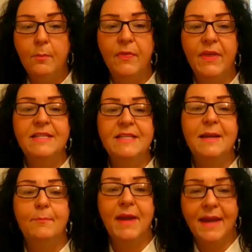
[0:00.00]
but that's the
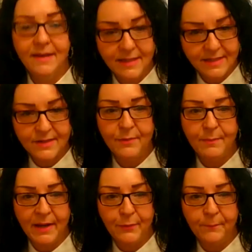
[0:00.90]
appendix of a
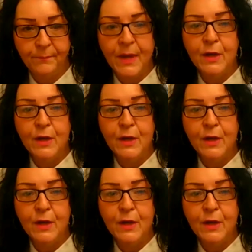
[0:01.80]
manual.